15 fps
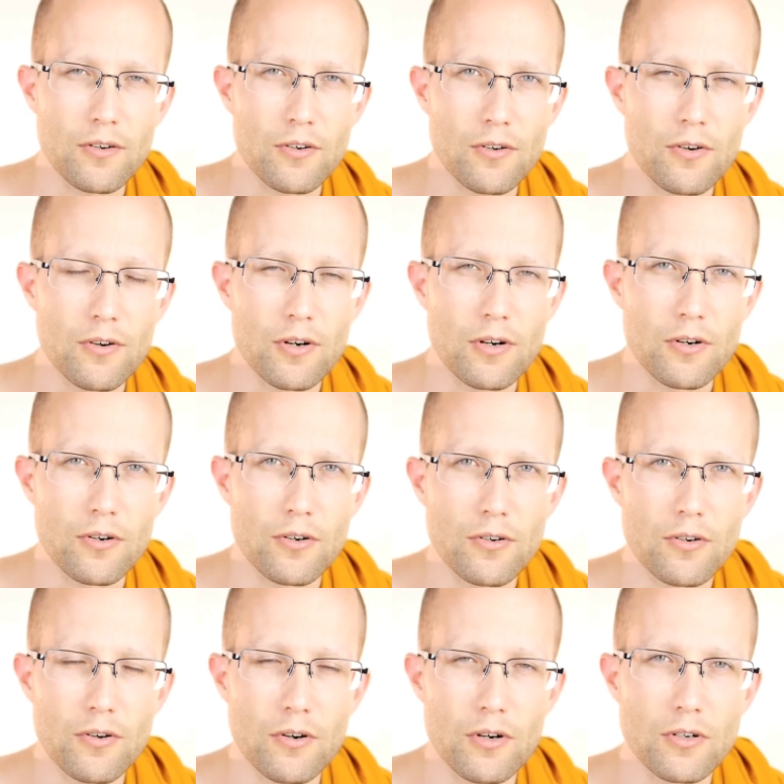
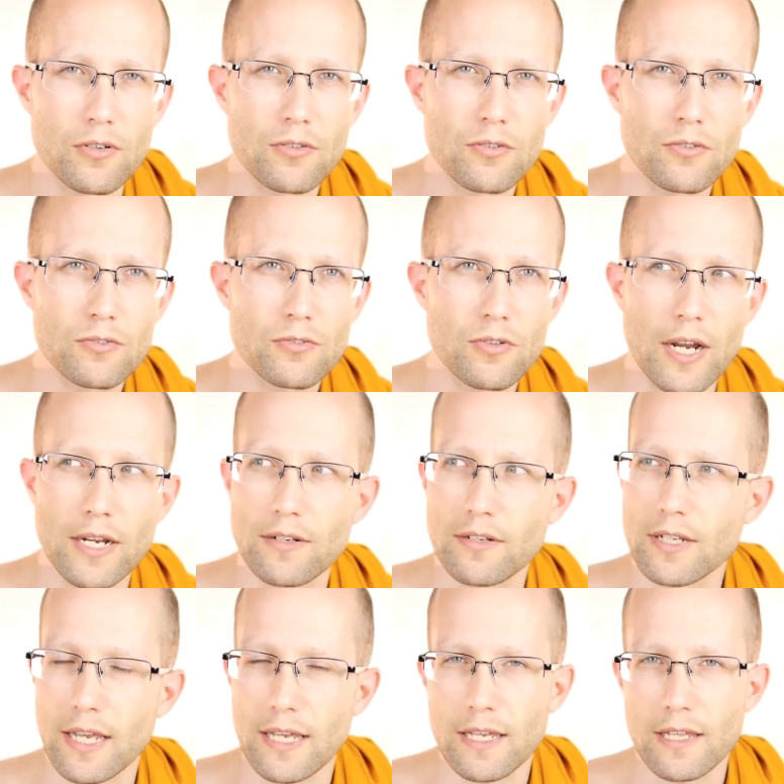or trying to
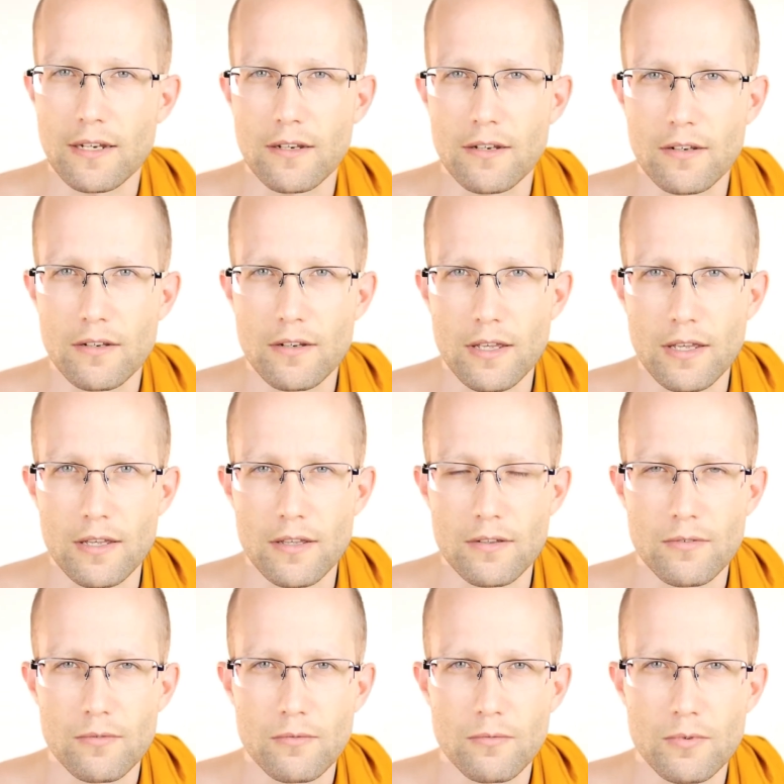take
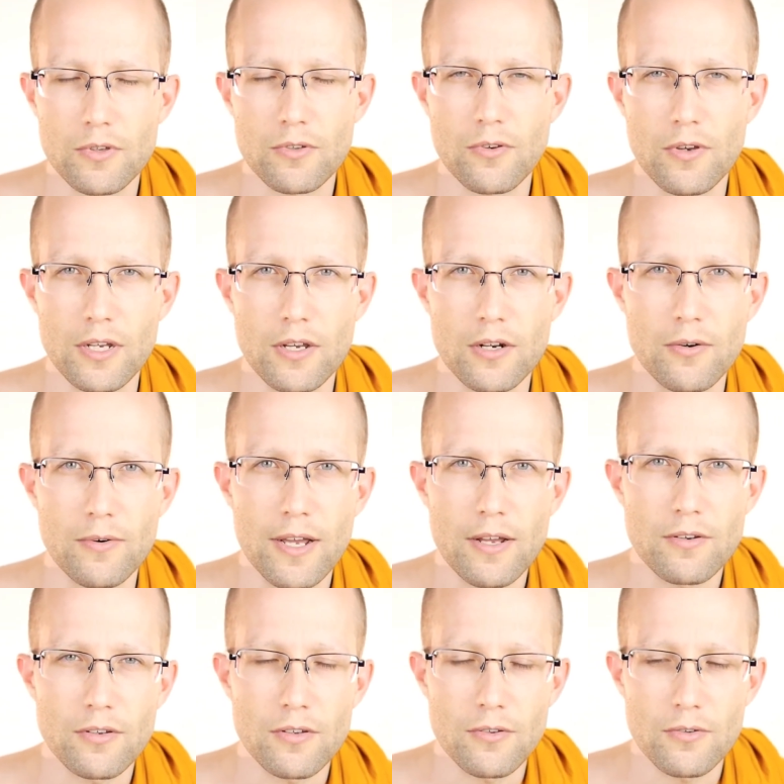in what's going on
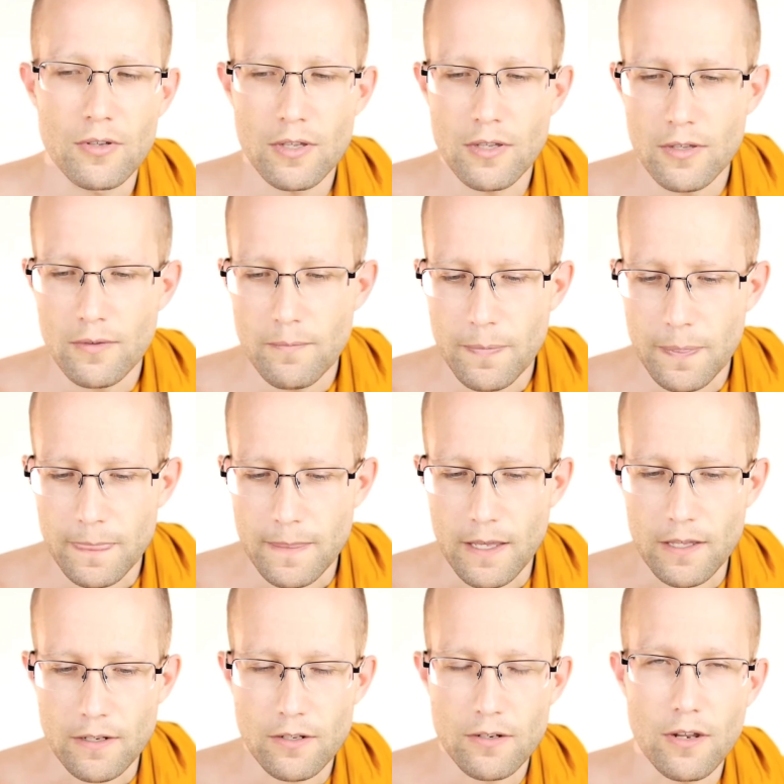around you,
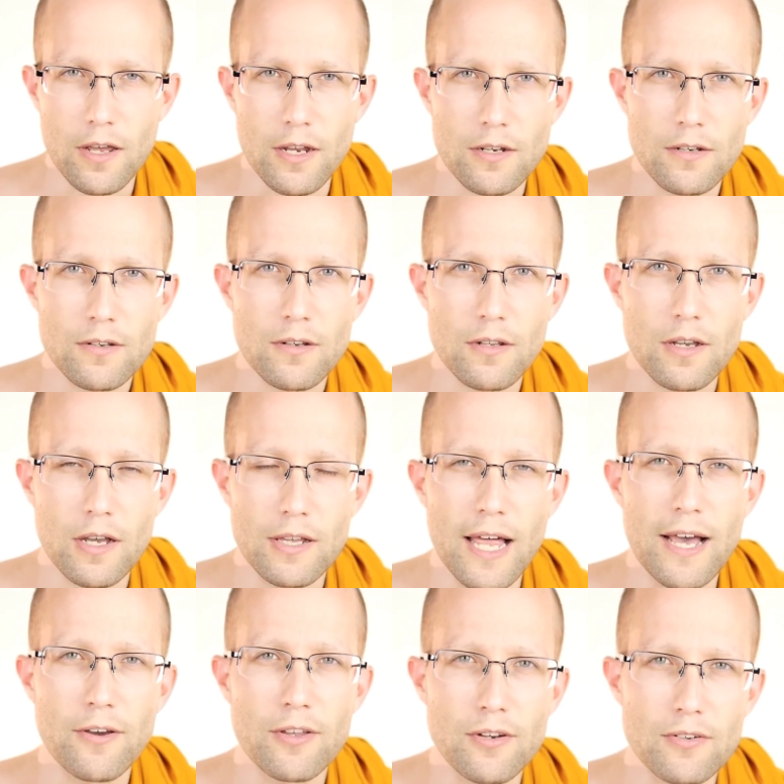to not
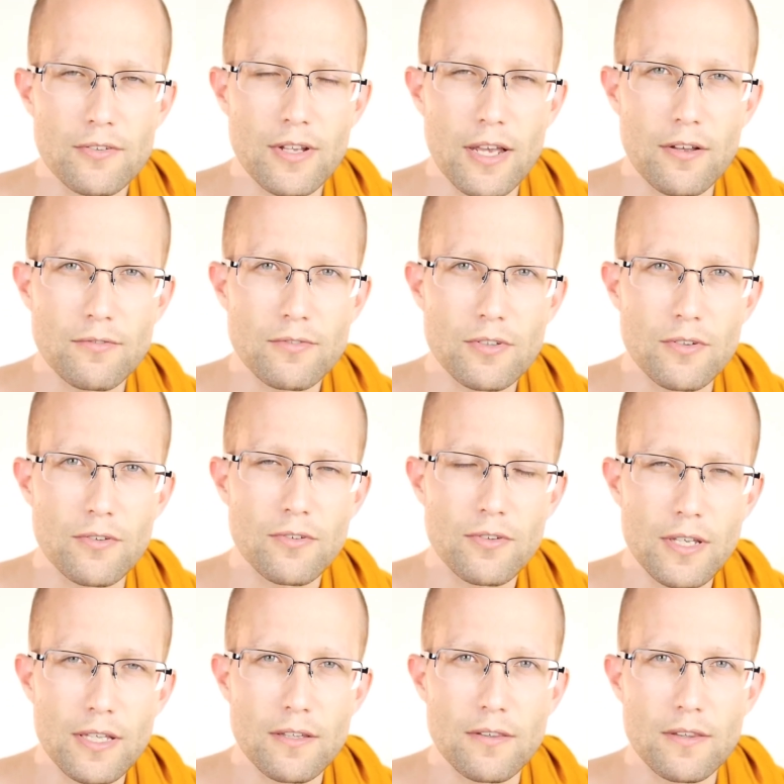allow yourself to
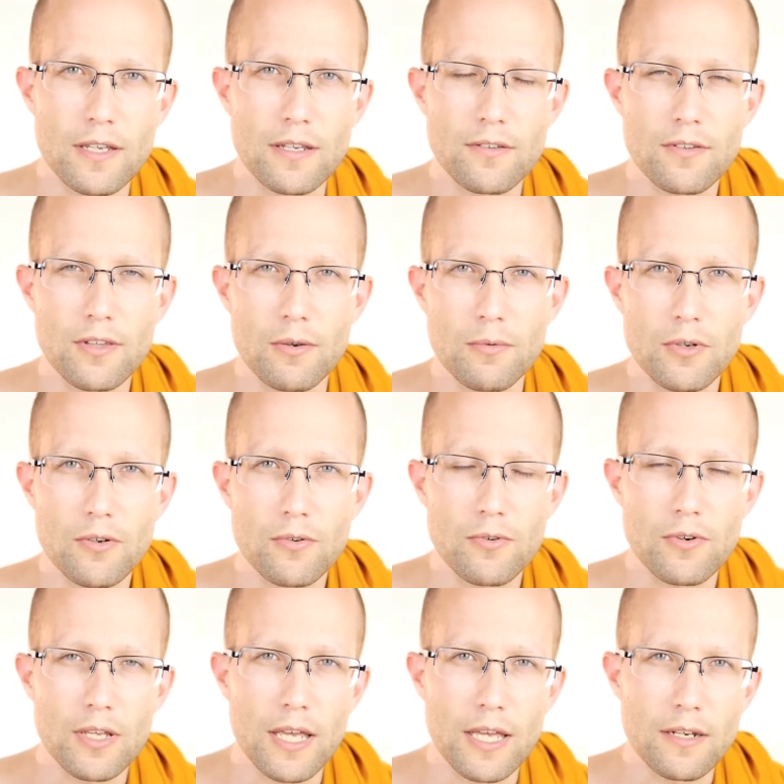see the things that would
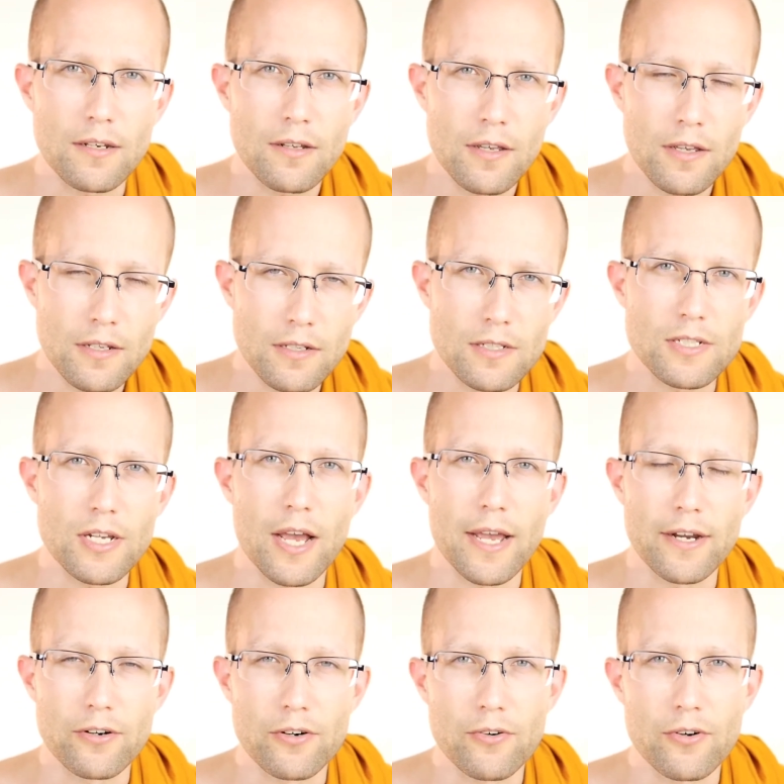create
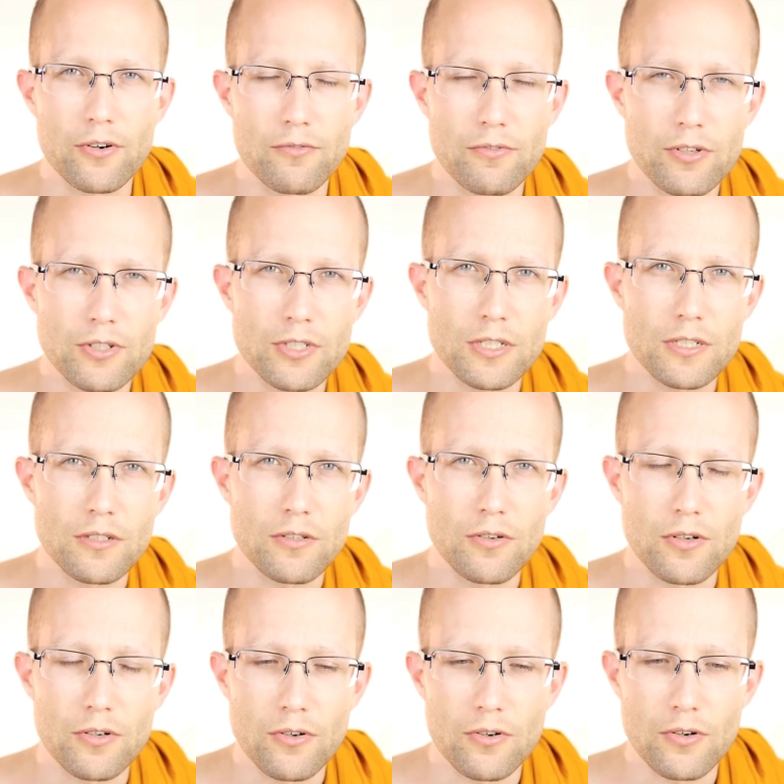desire or aversion
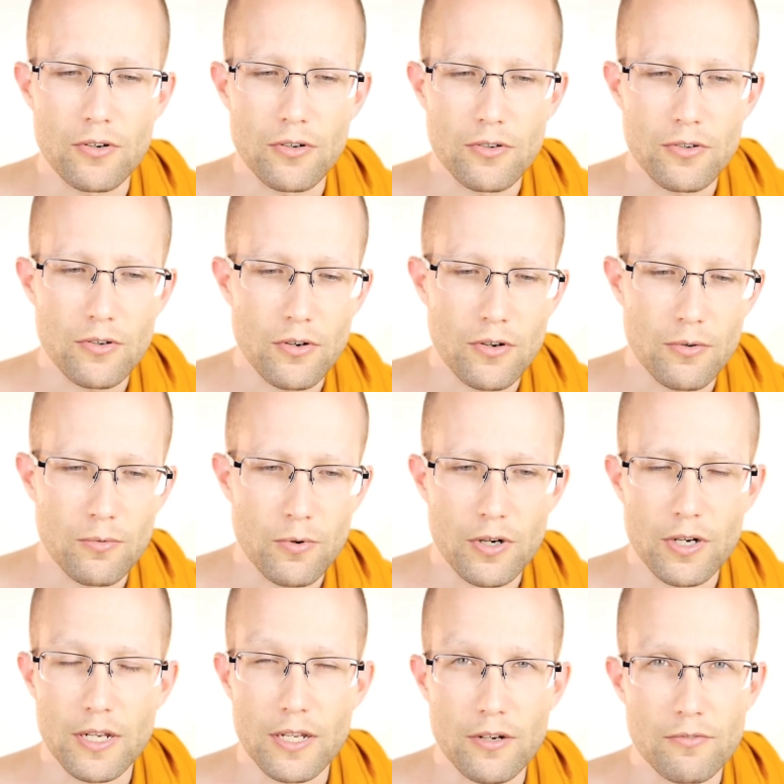or
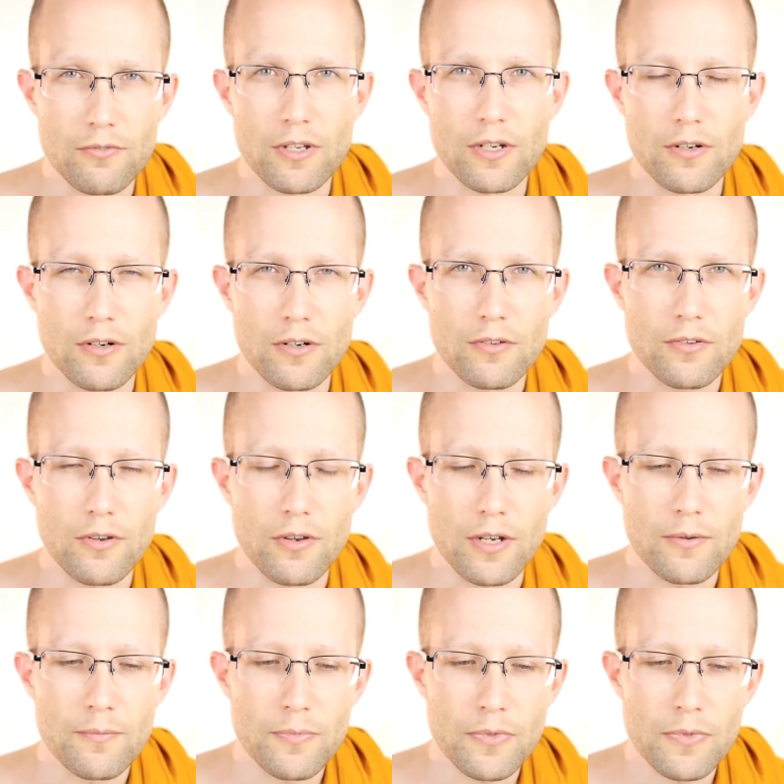worry or fear or so on.